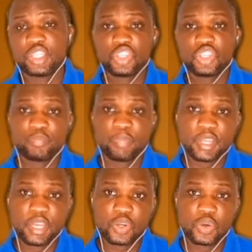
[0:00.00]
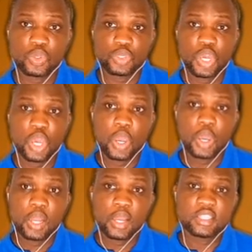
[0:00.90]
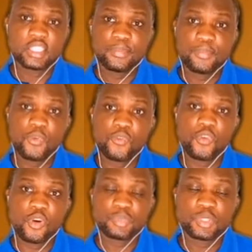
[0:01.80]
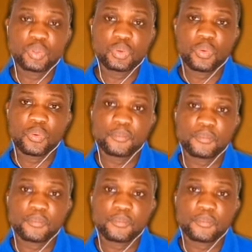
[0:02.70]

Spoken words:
the suspended chord, let's move up to